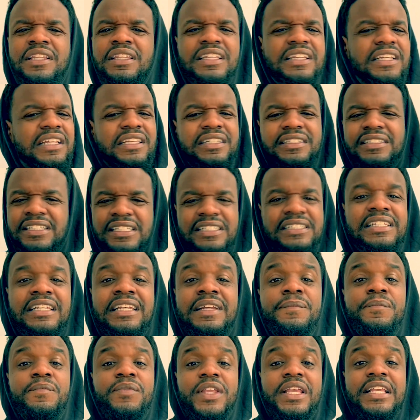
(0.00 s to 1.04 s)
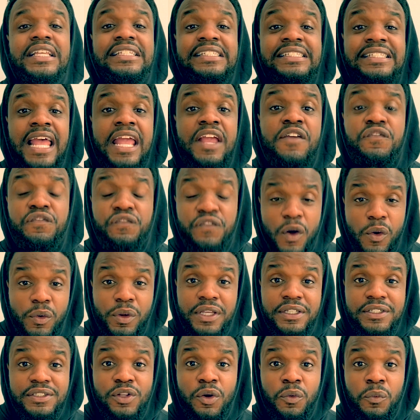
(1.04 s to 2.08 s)
Listen, stay
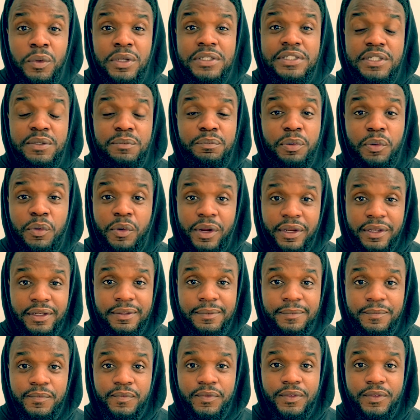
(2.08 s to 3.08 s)
focused on what's important.